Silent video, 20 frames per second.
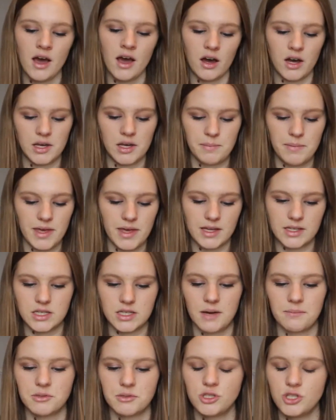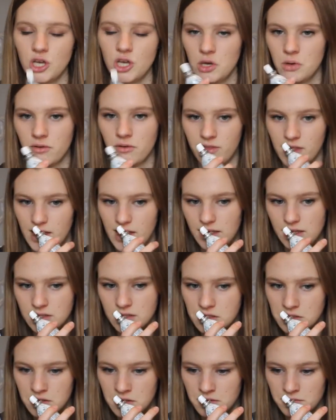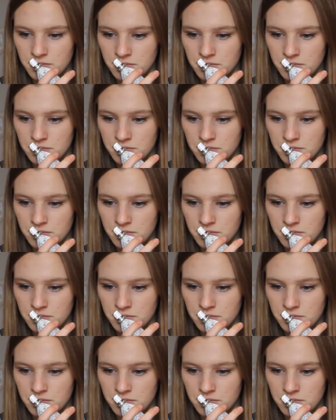I picked up 2 of these,